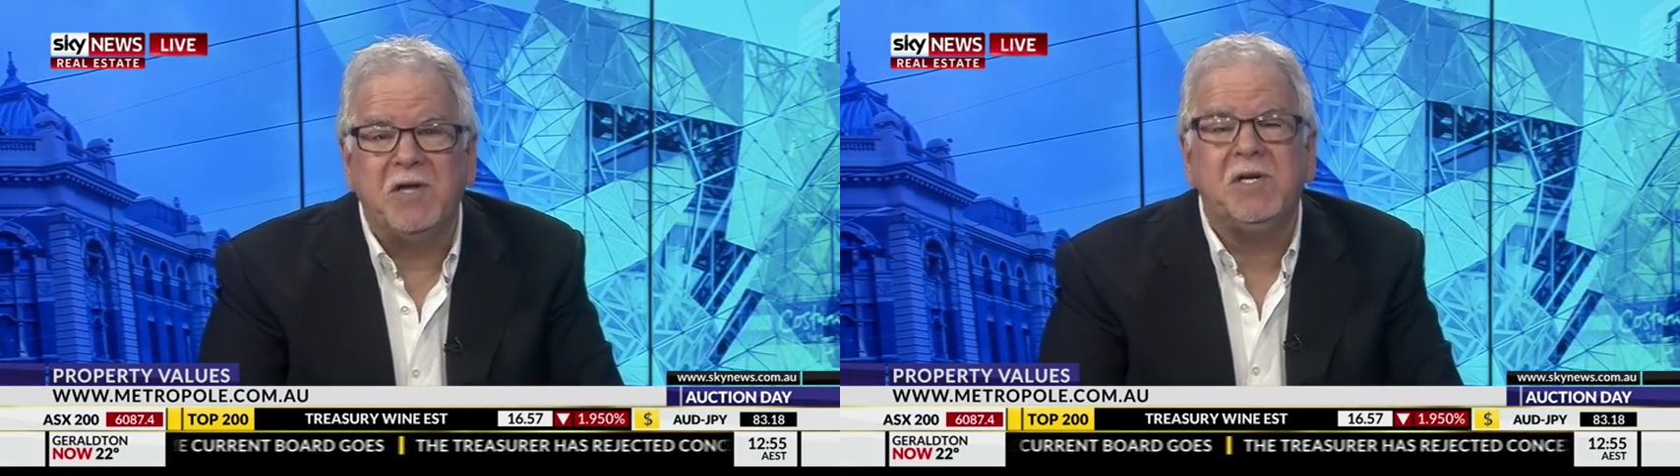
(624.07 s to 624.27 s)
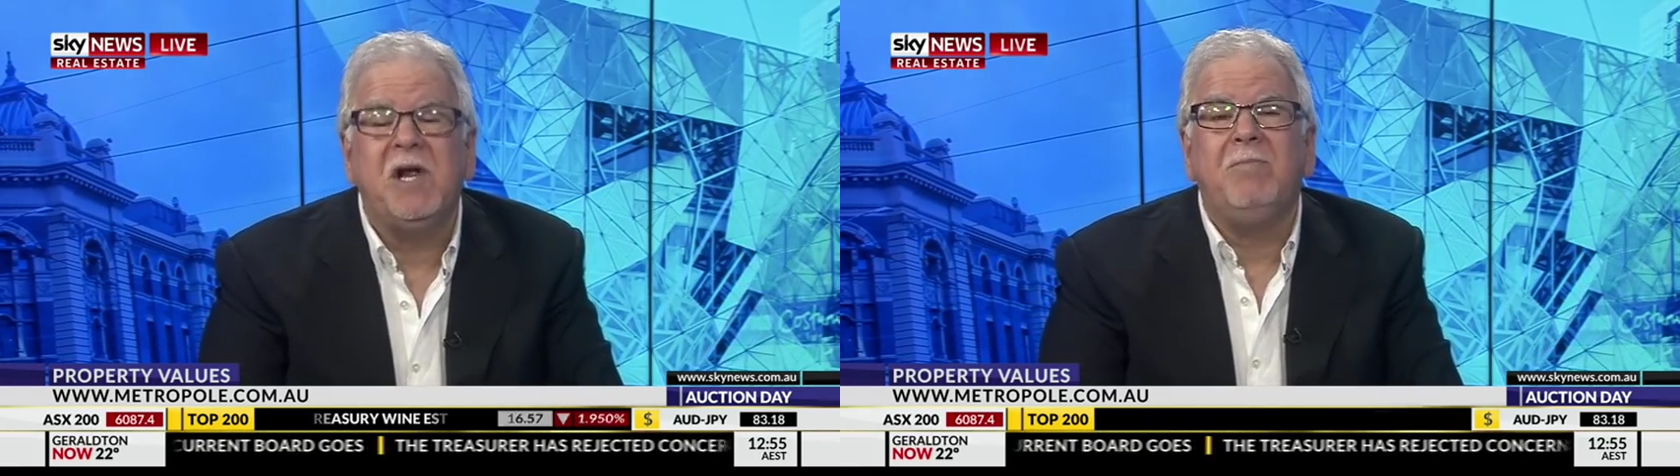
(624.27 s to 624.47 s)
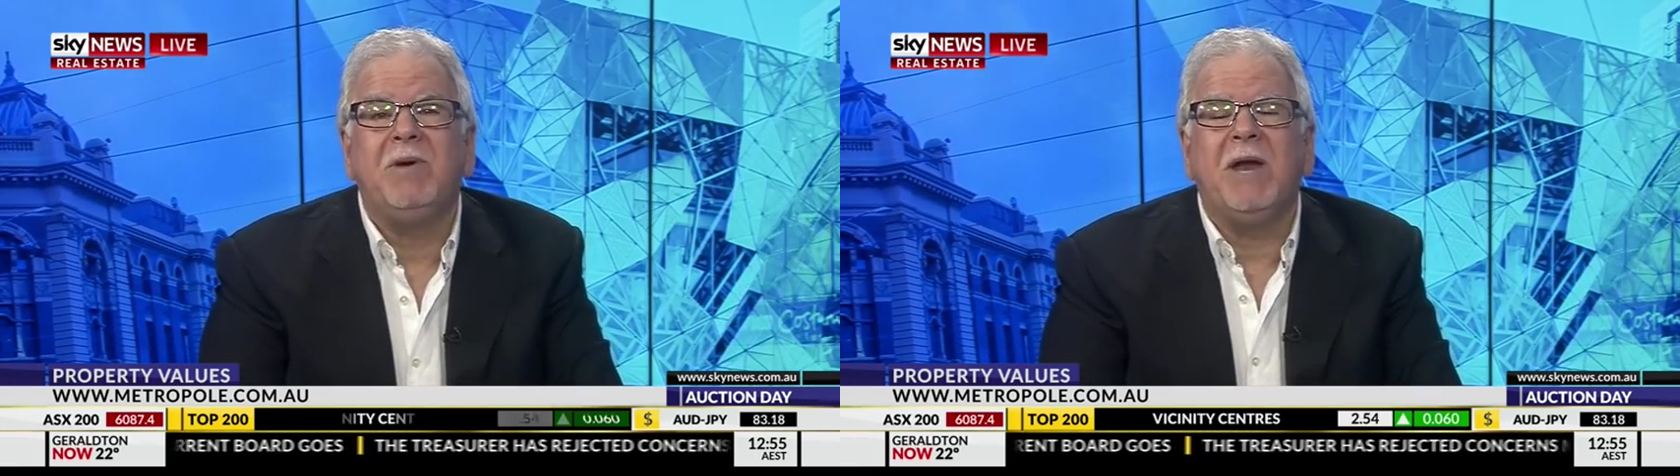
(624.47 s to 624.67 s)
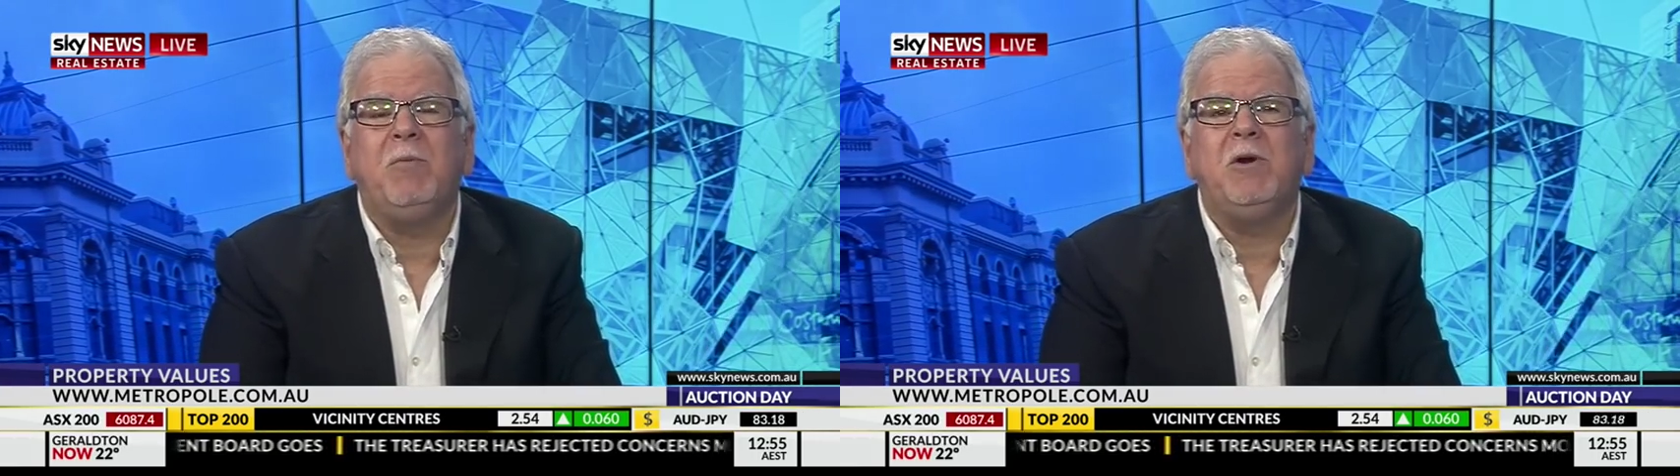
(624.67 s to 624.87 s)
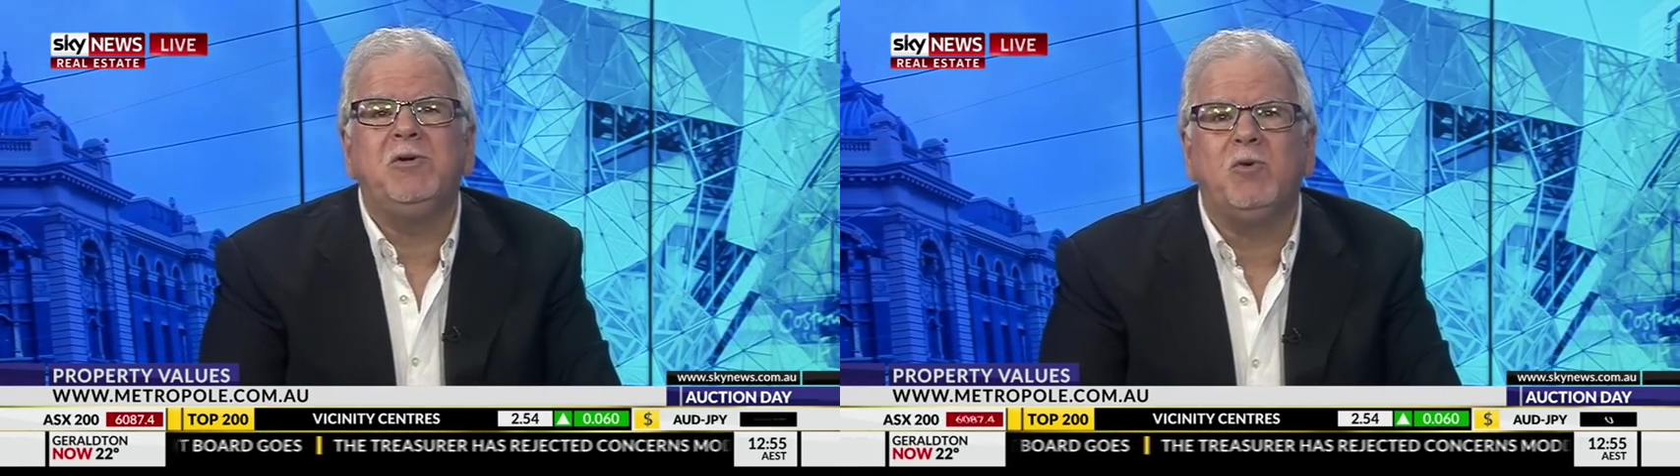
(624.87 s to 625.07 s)
but APRA has
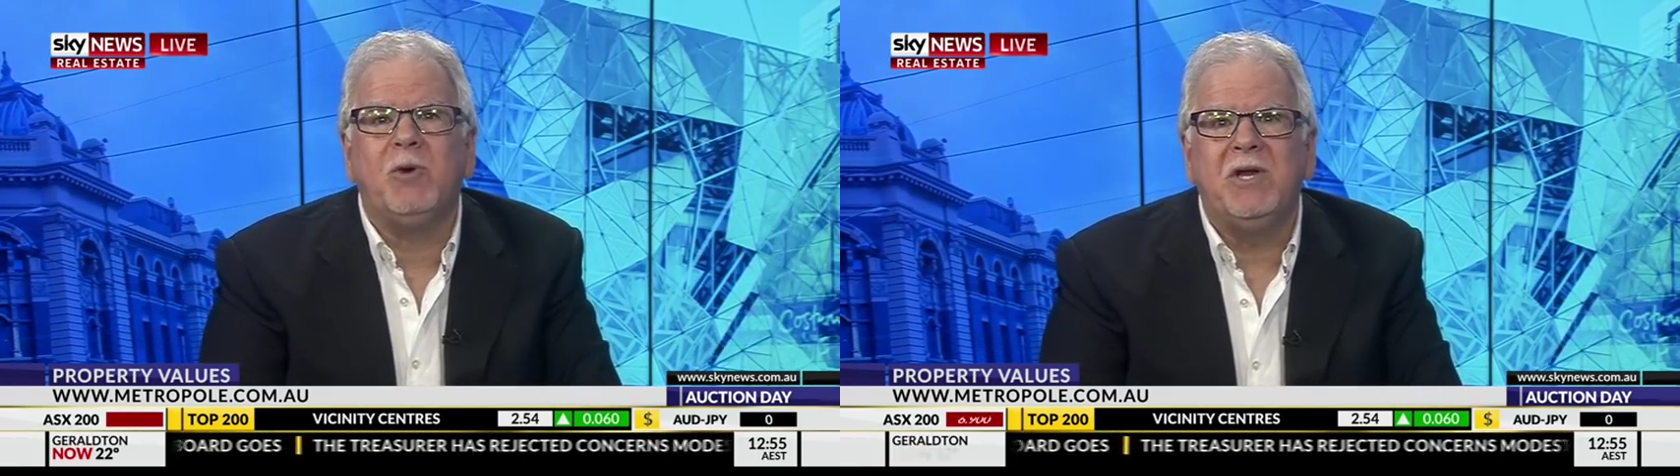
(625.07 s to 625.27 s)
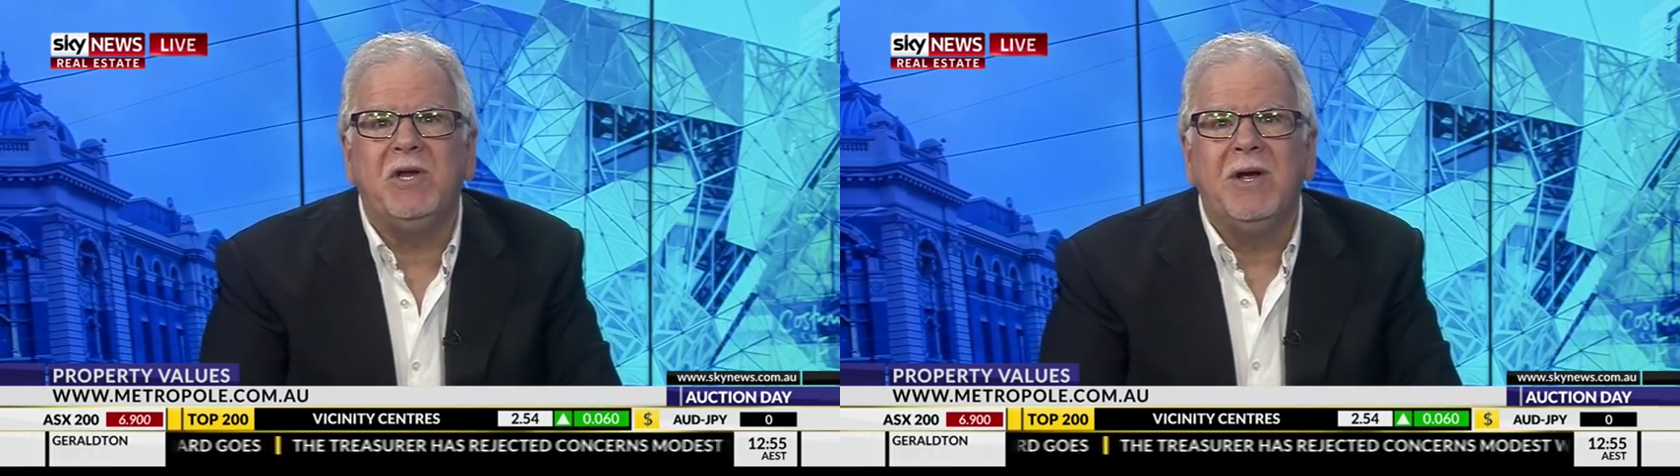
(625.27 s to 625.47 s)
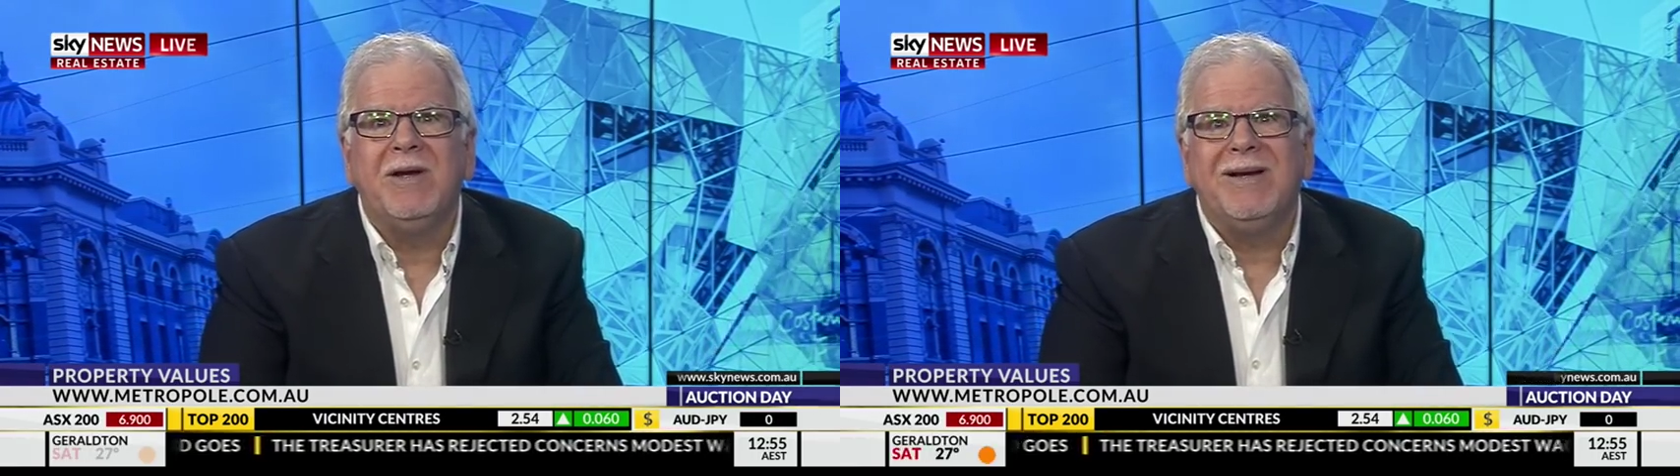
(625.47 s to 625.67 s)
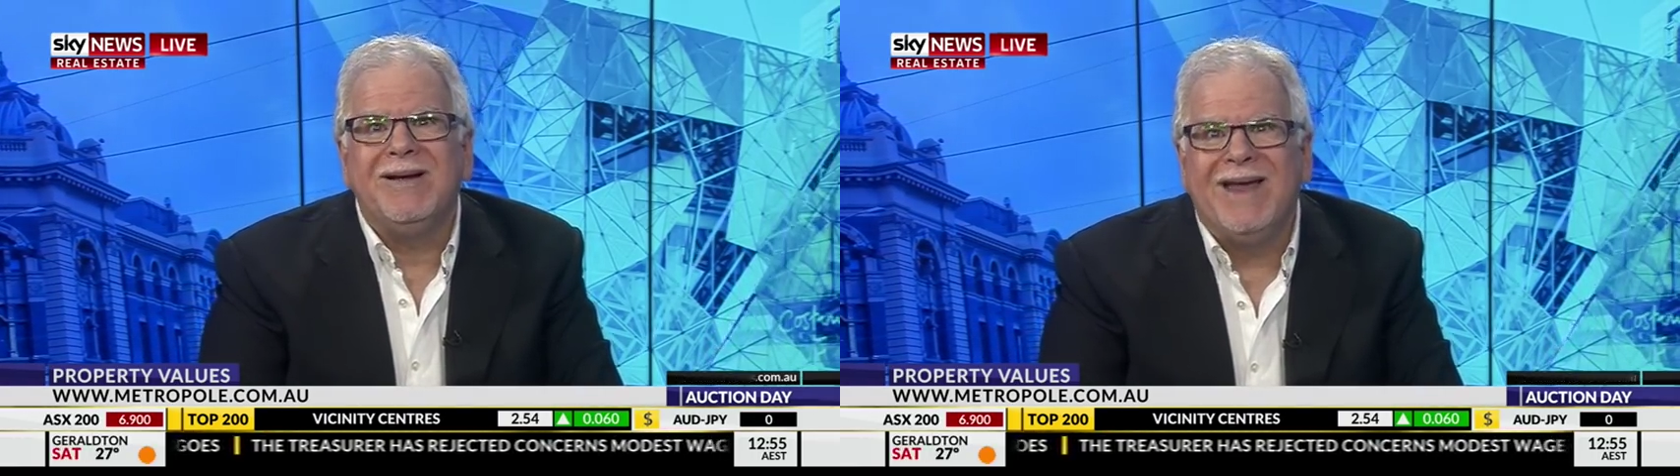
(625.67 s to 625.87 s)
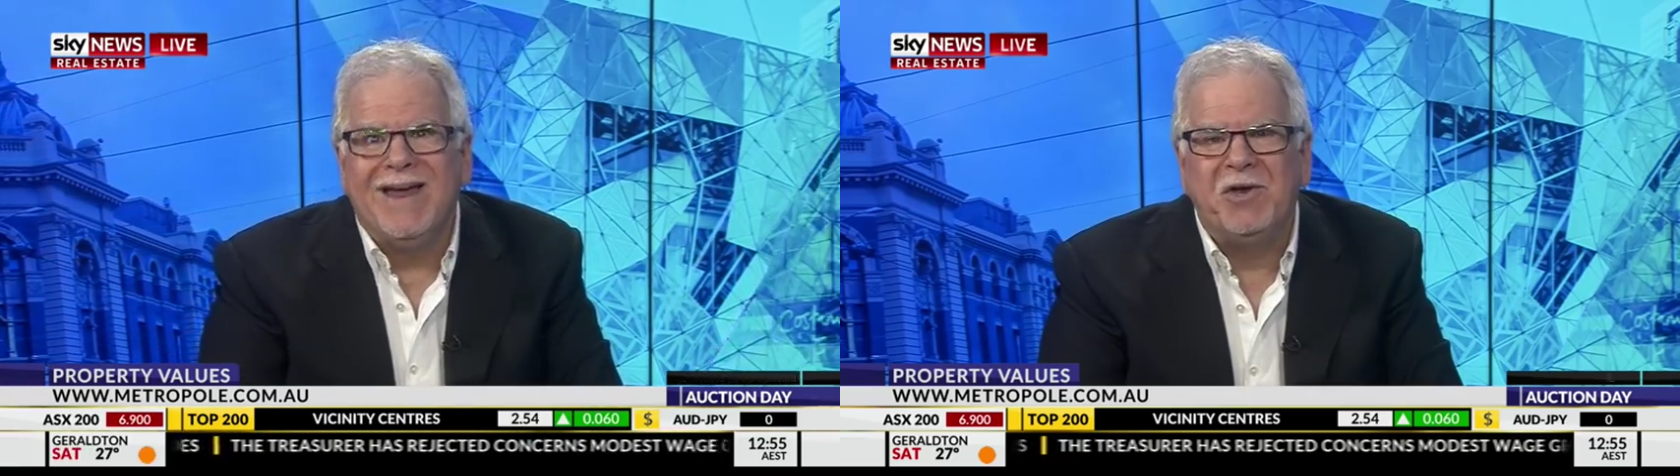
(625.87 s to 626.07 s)
already
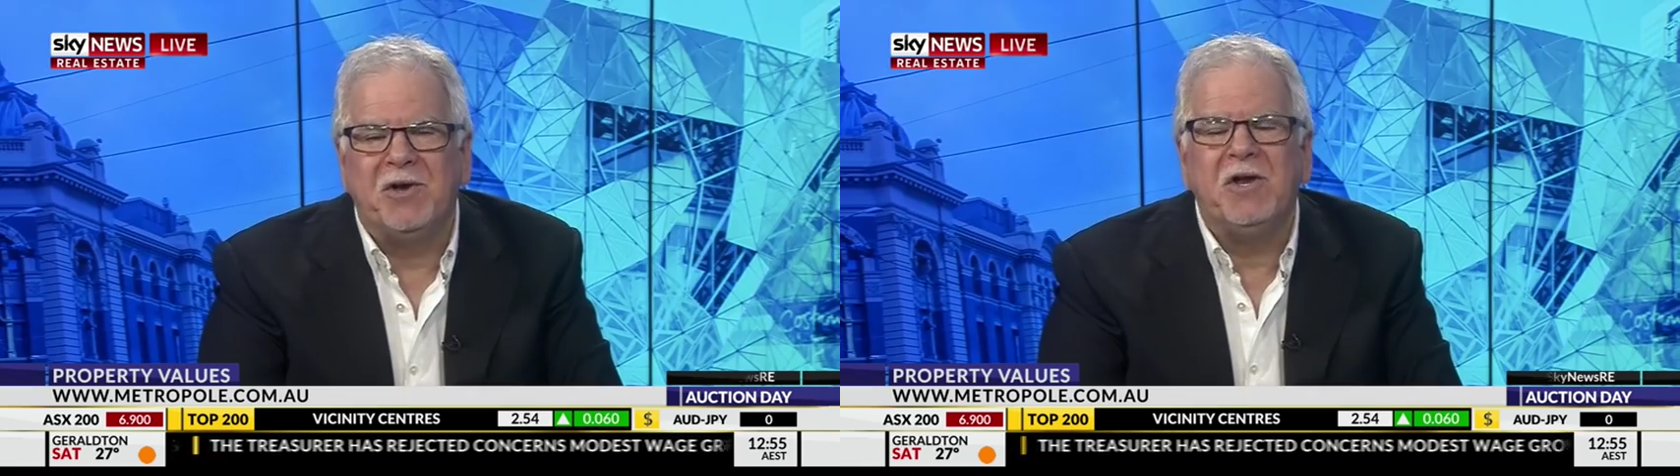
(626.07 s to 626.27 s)
hinted